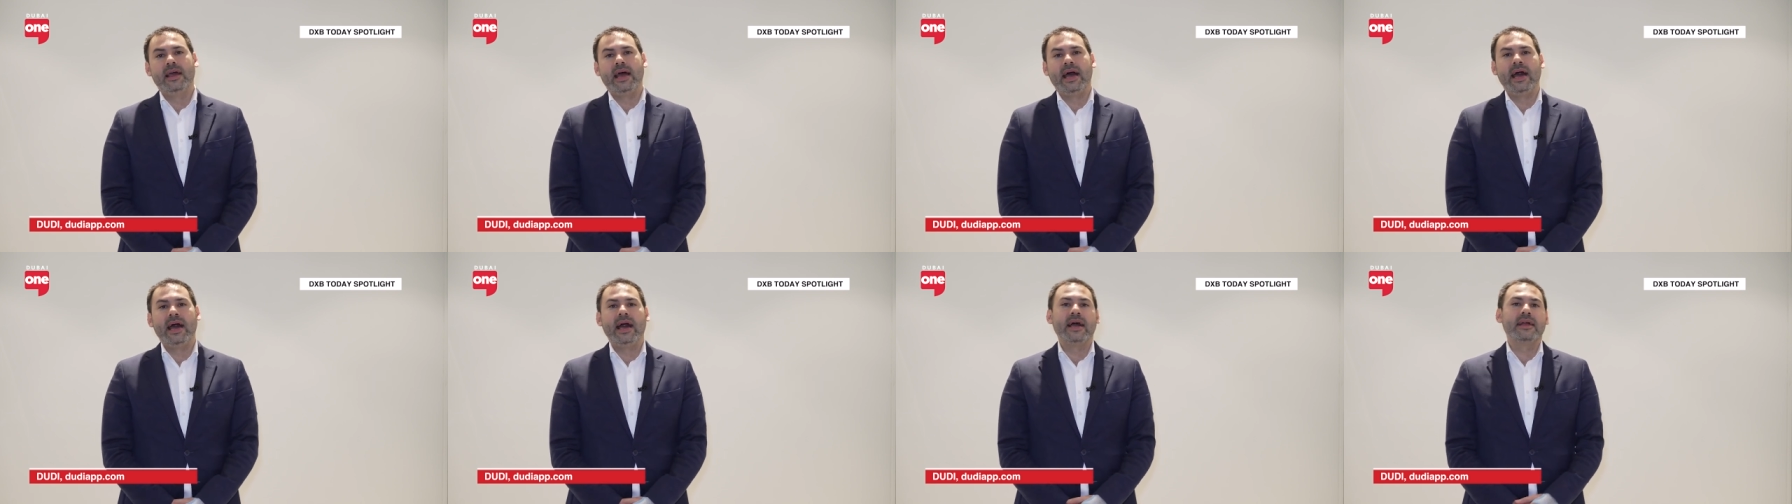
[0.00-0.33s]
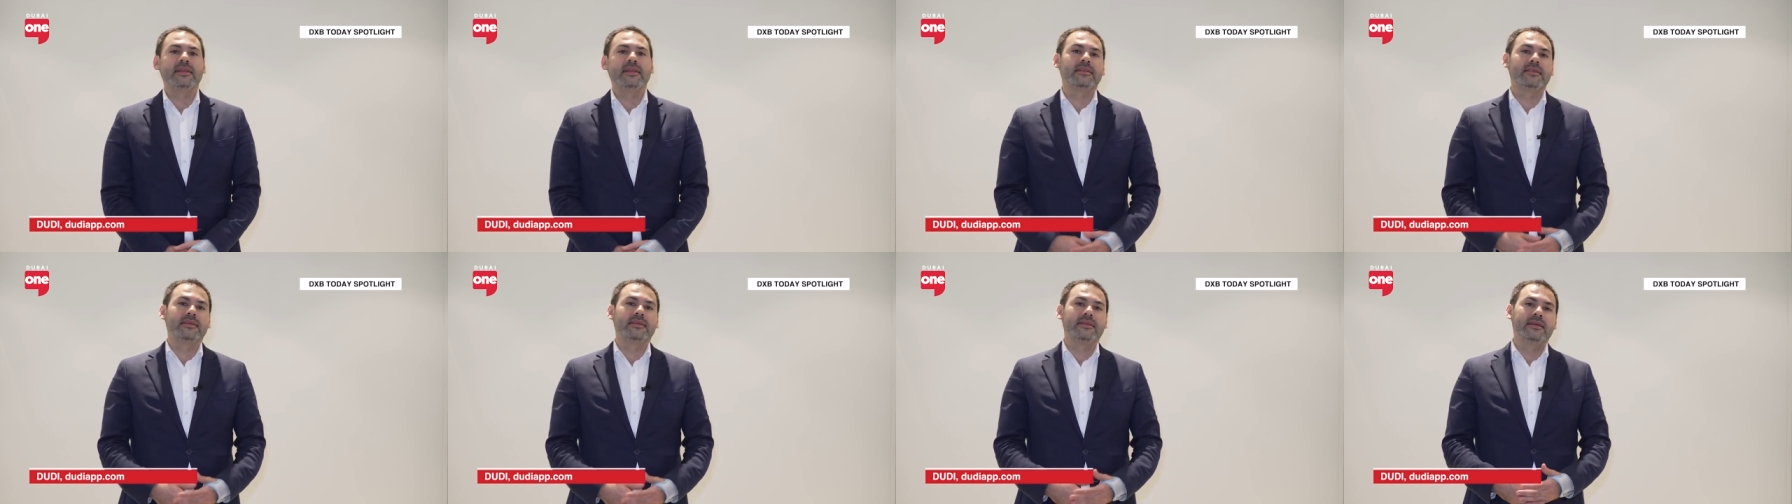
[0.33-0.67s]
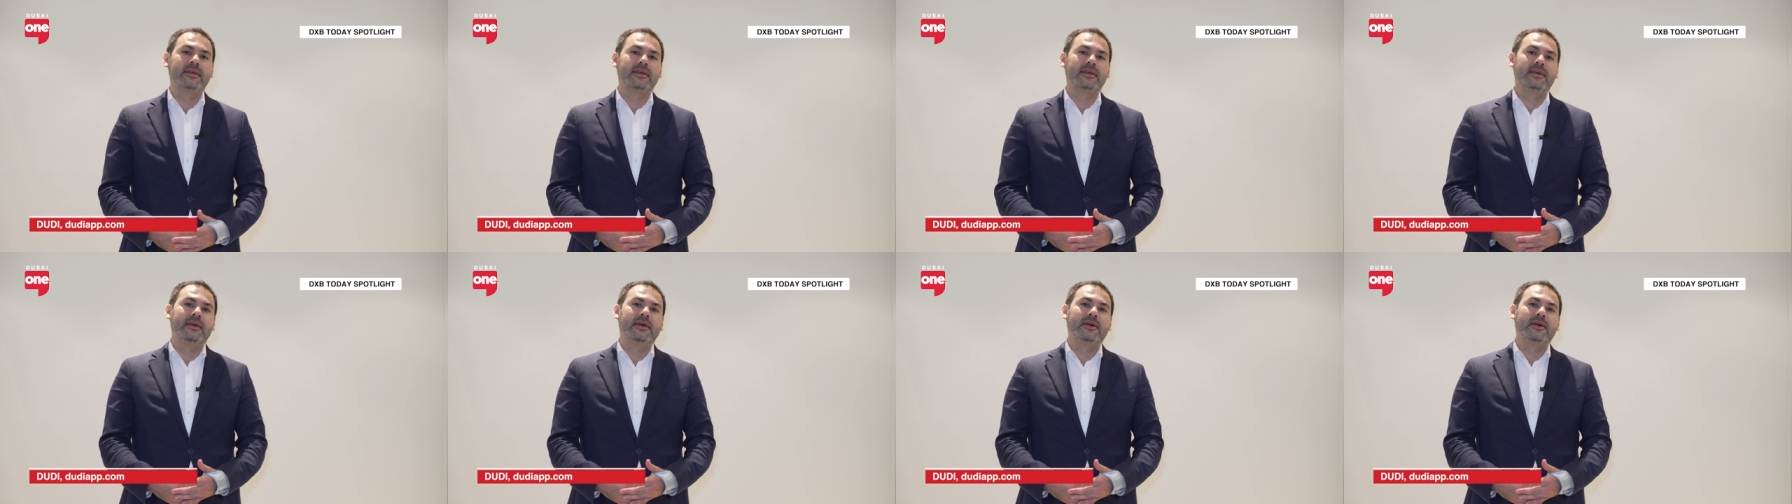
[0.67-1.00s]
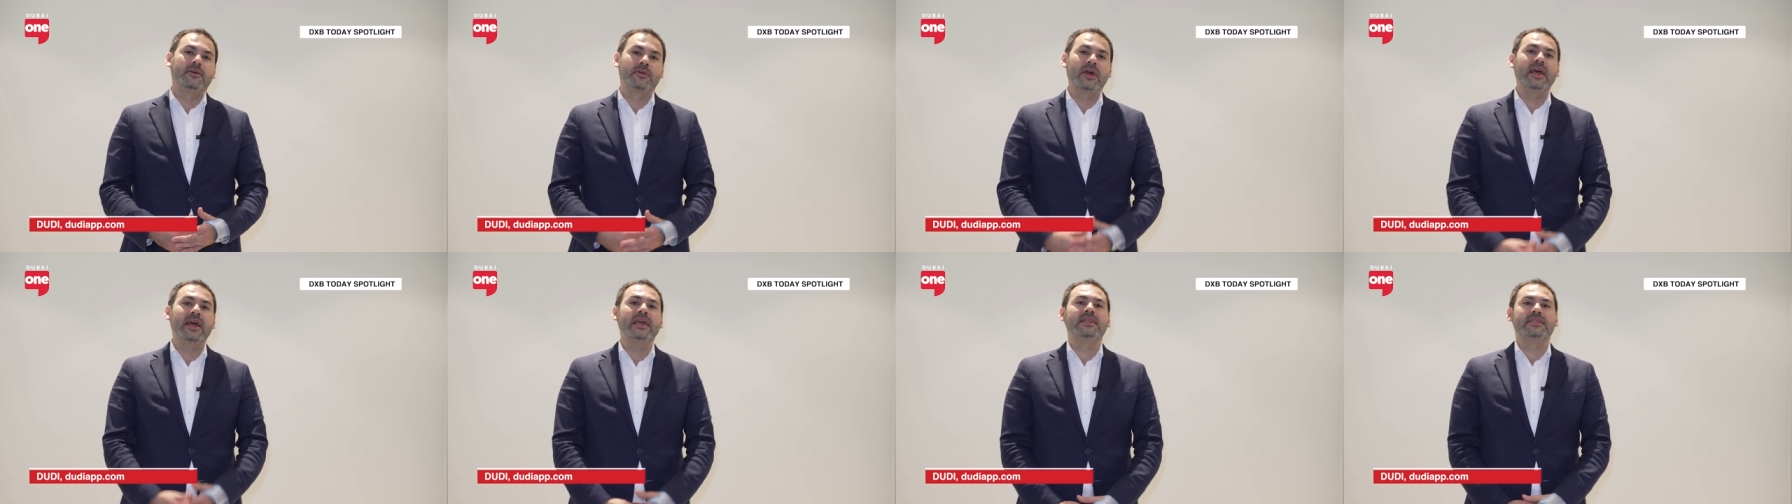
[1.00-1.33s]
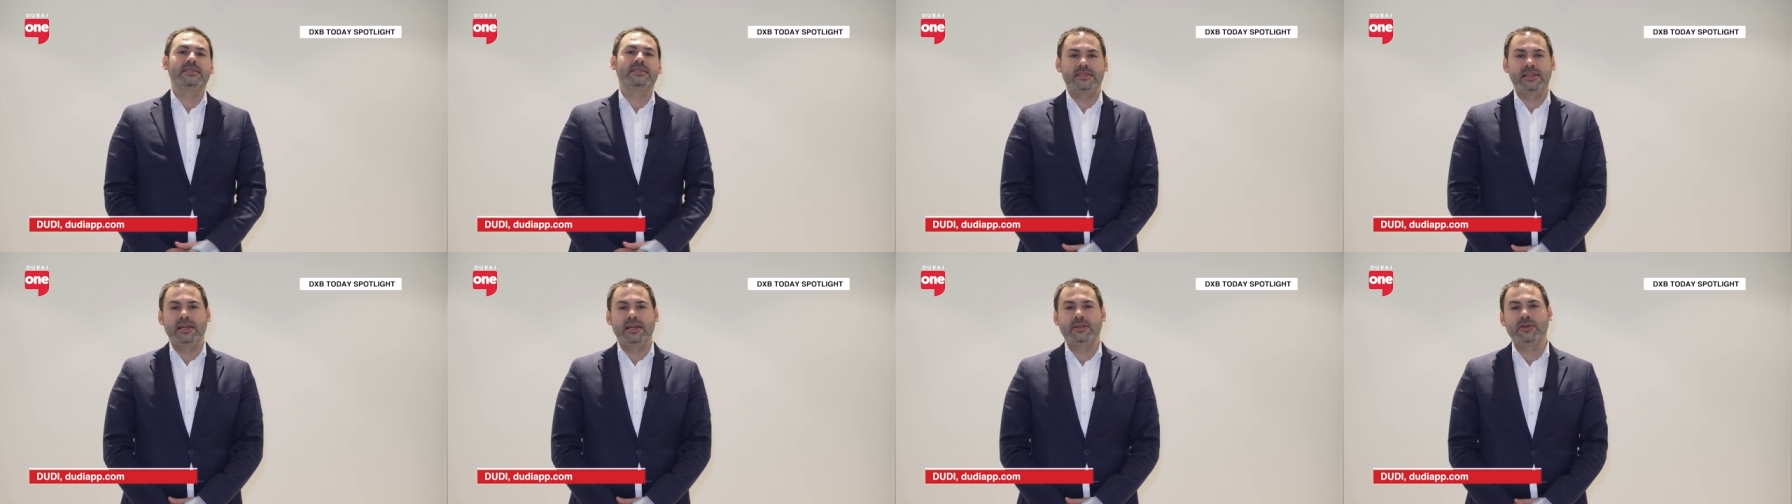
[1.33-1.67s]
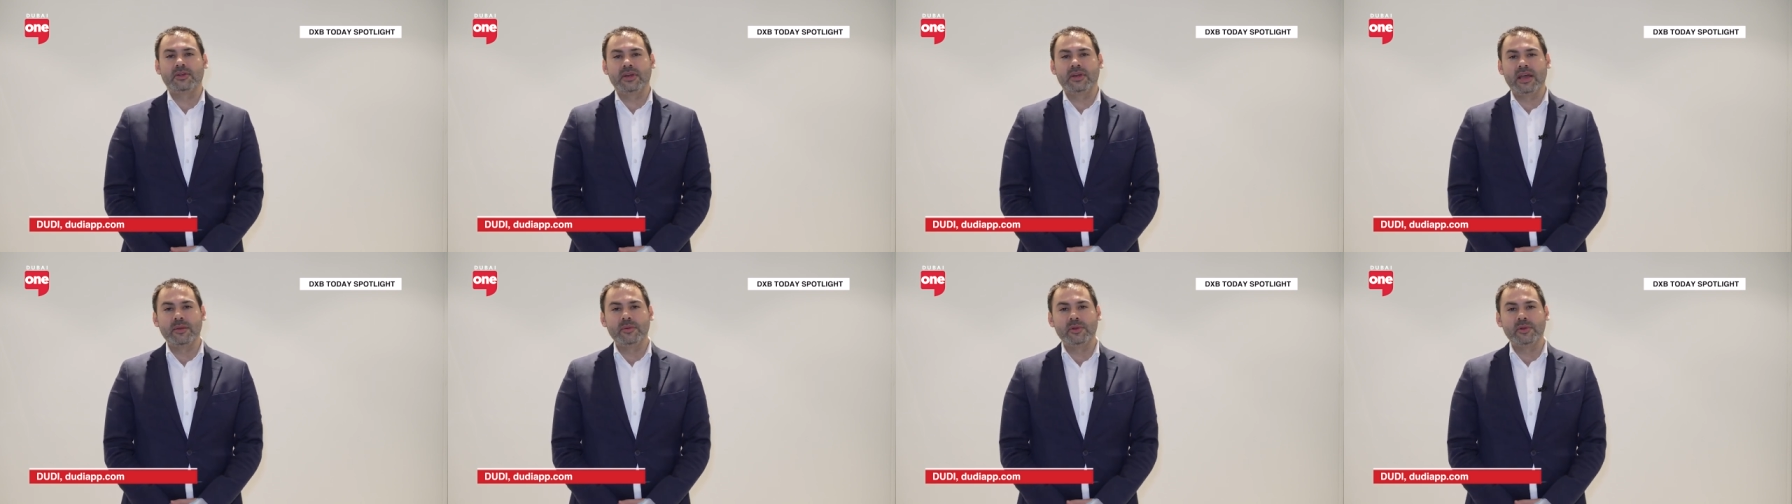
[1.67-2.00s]
at rates that
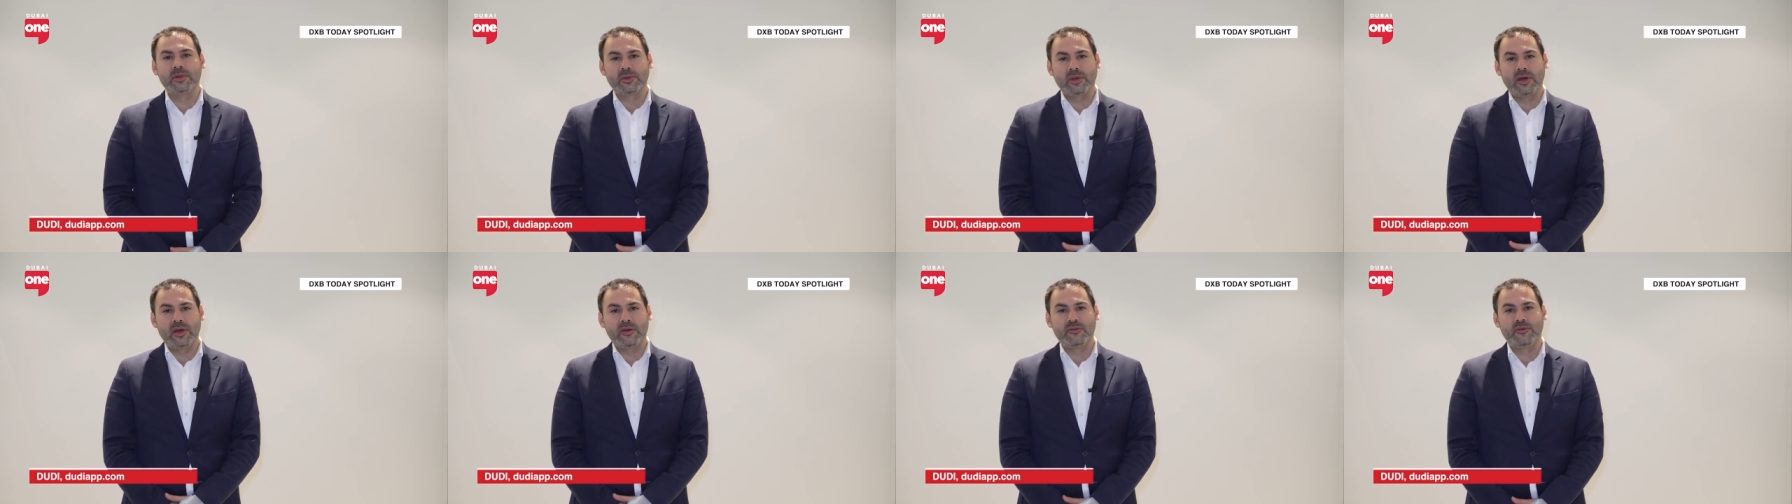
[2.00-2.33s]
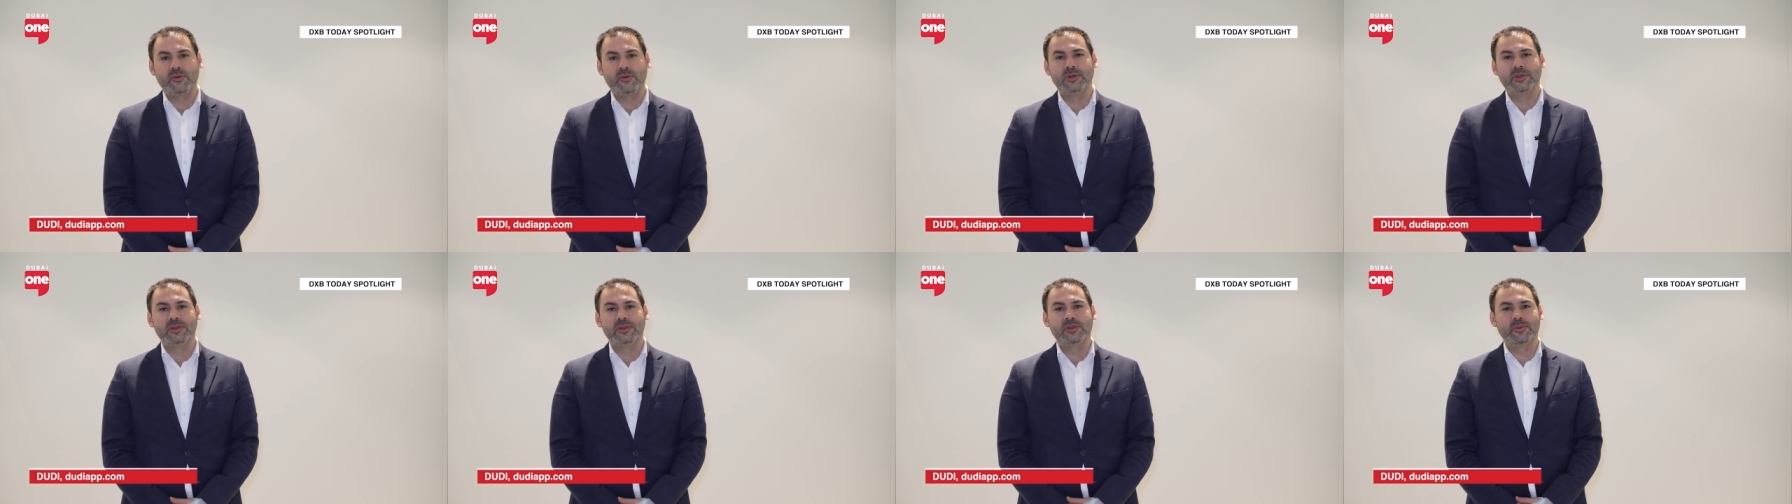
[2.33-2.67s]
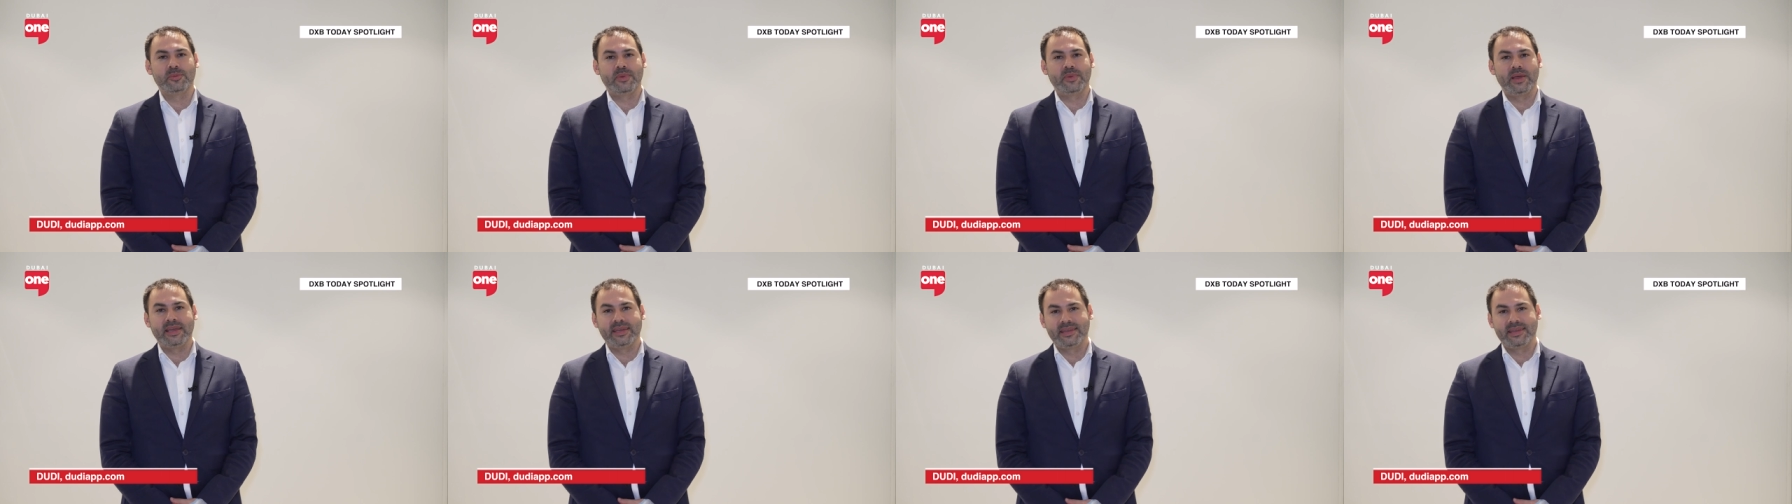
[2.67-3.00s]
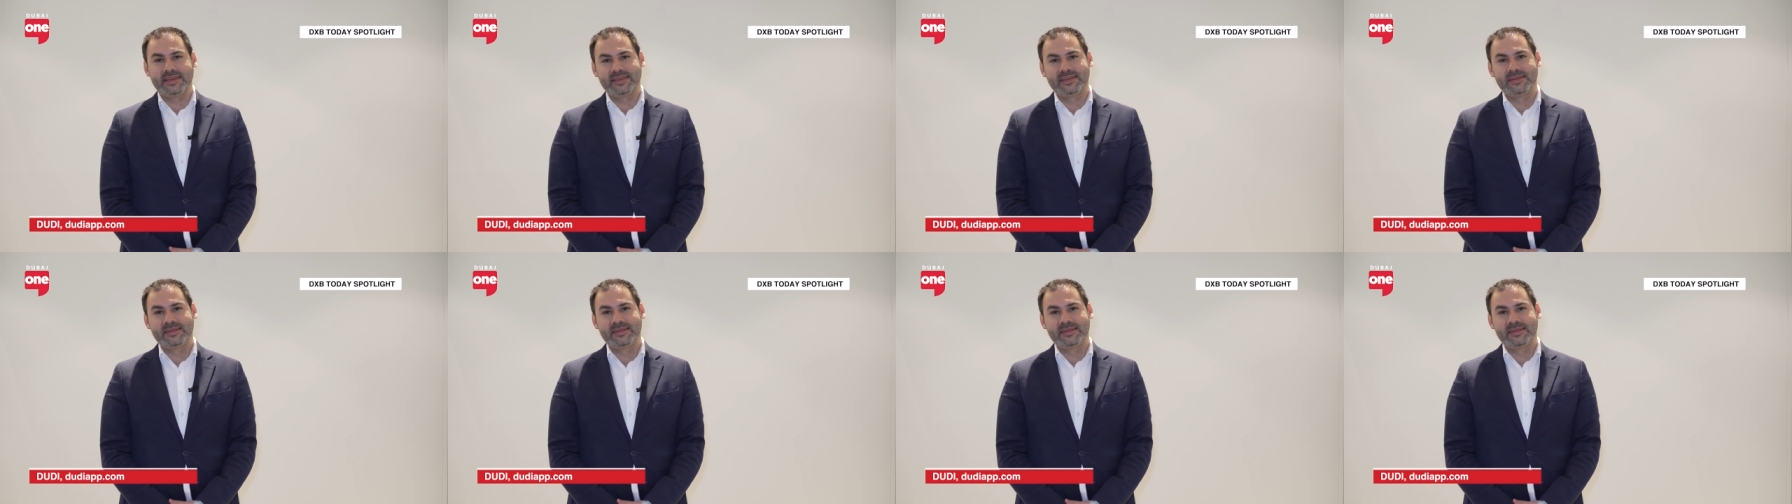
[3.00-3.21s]
you're able to afford to pay.